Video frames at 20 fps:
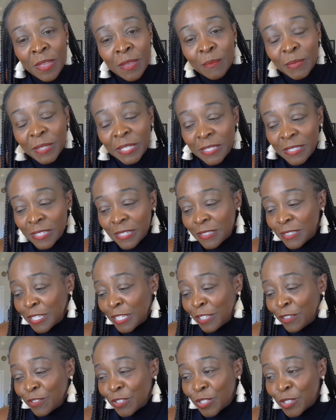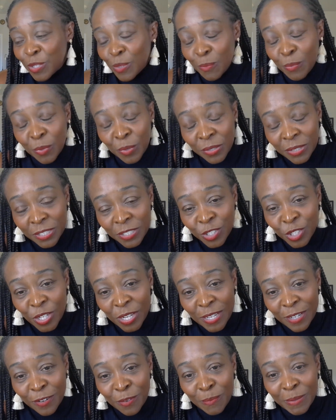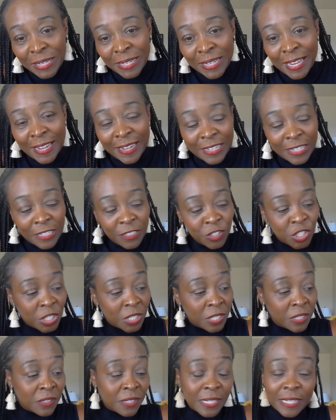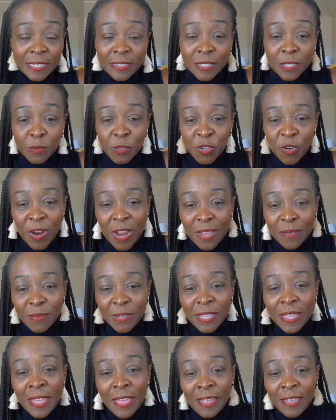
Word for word: Please continue to support the channel by liking, sharing, and subscribing.